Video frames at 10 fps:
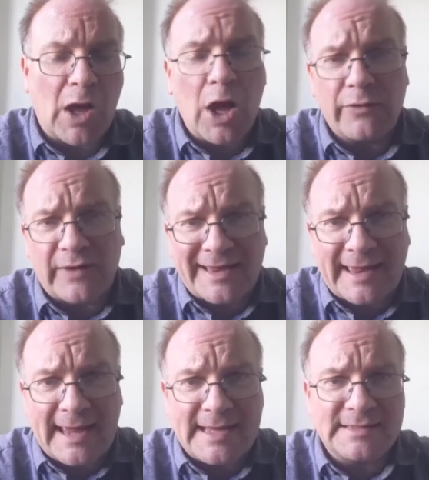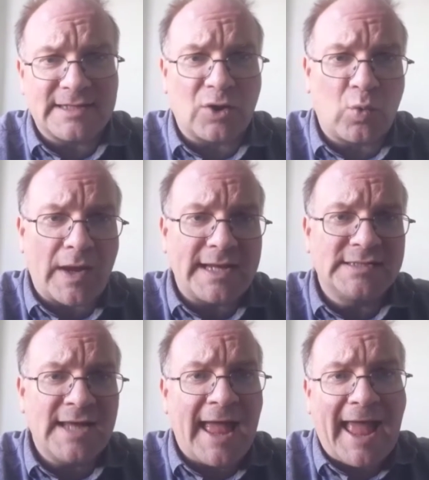Earthly kings and
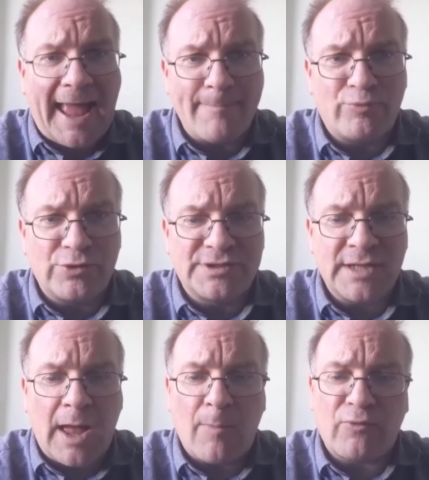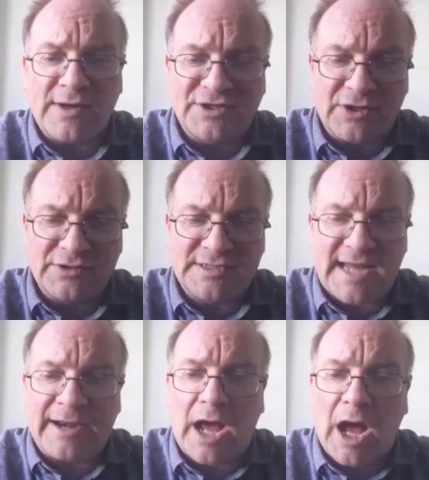queens, emperors,
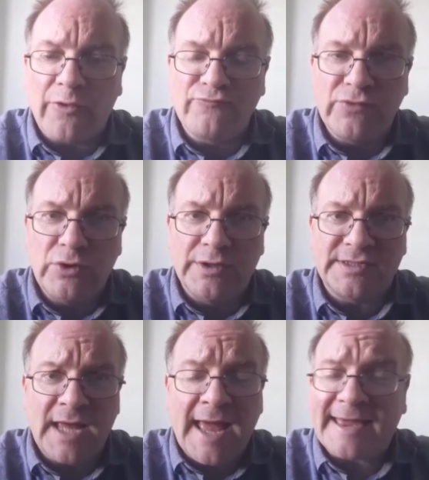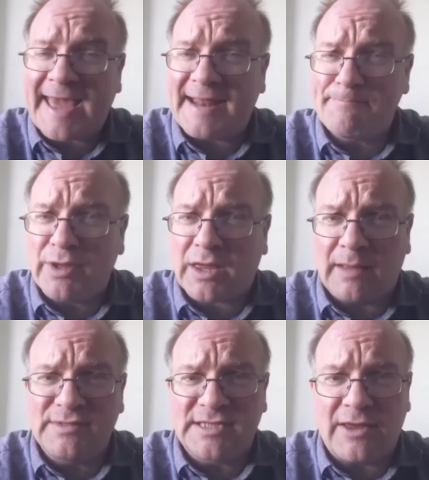presidents, and other rulers can
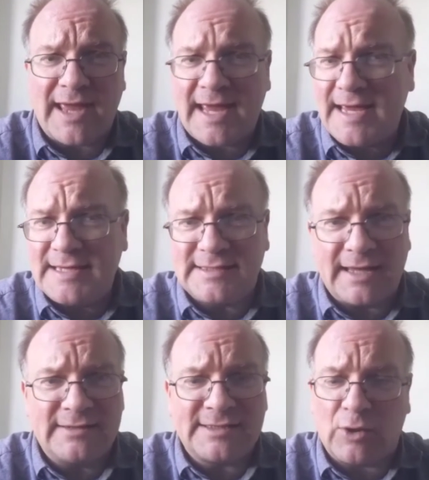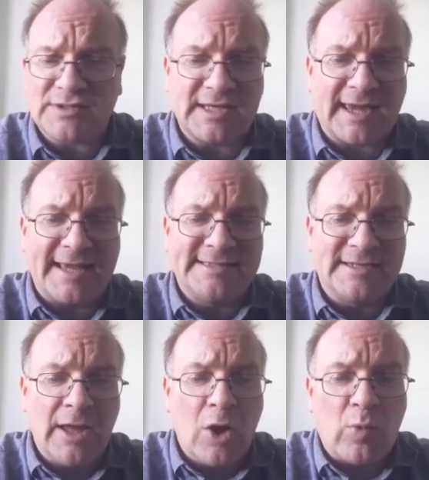become so easily
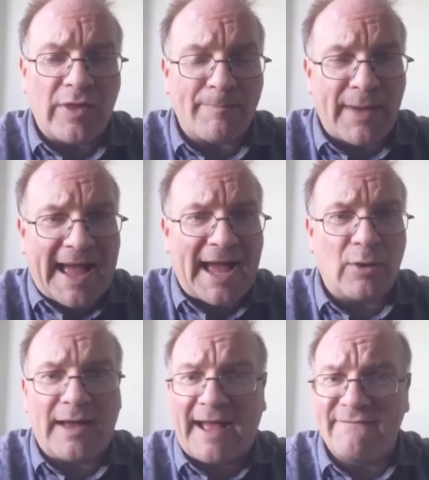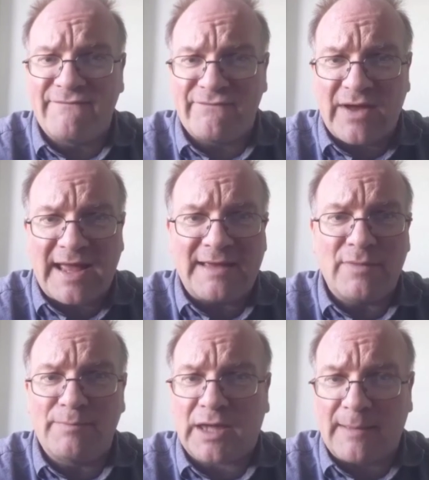intoxicated with the power and
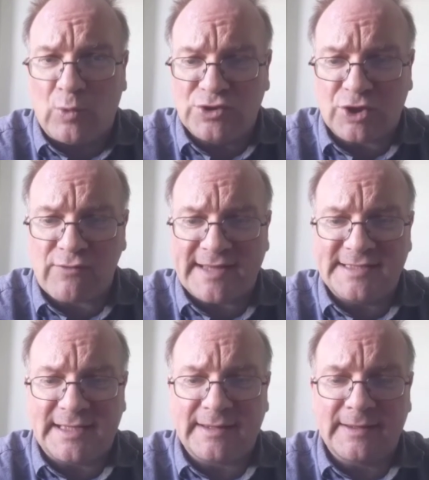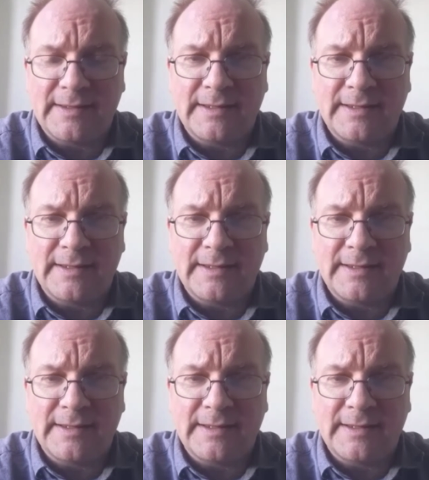fame and become autocratic.